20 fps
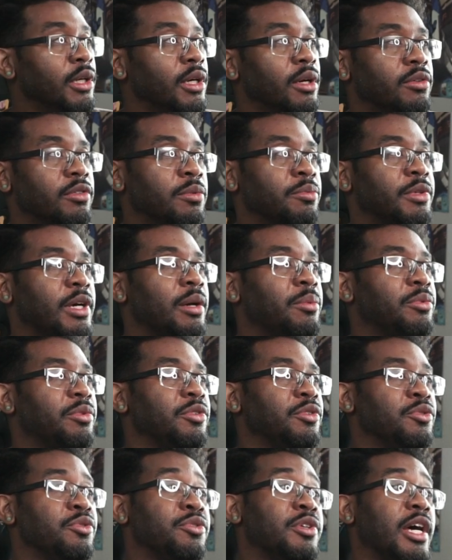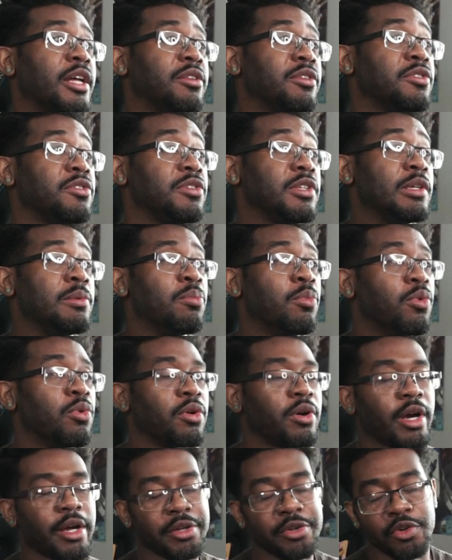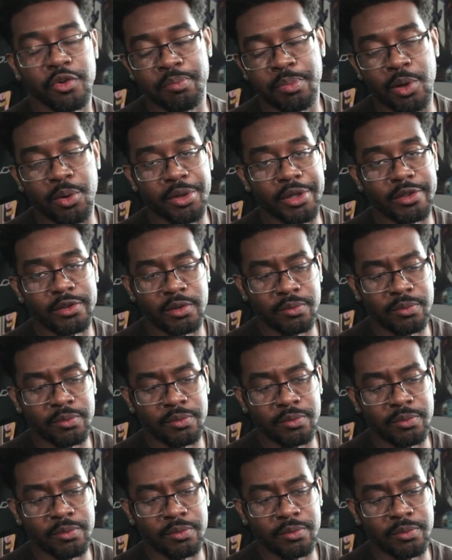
Sometimes you just have to see more out of your opponent.